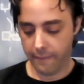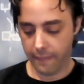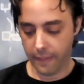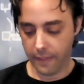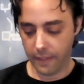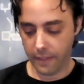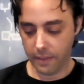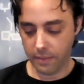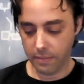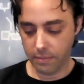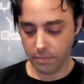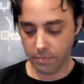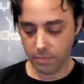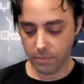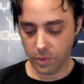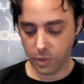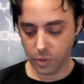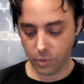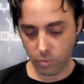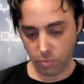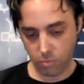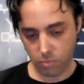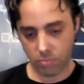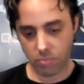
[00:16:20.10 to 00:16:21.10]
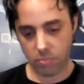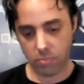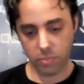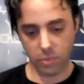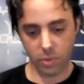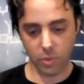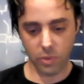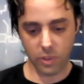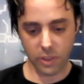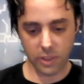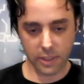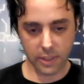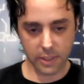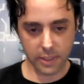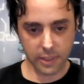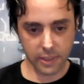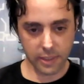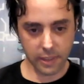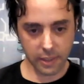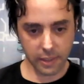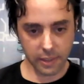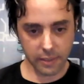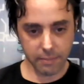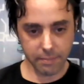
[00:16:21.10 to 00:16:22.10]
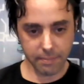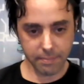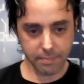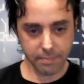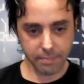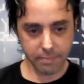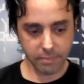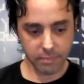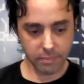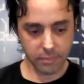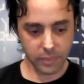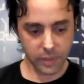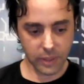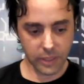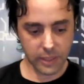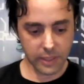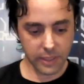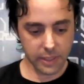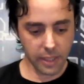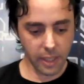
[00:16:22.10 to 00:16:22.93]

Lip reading: And so, you know, this is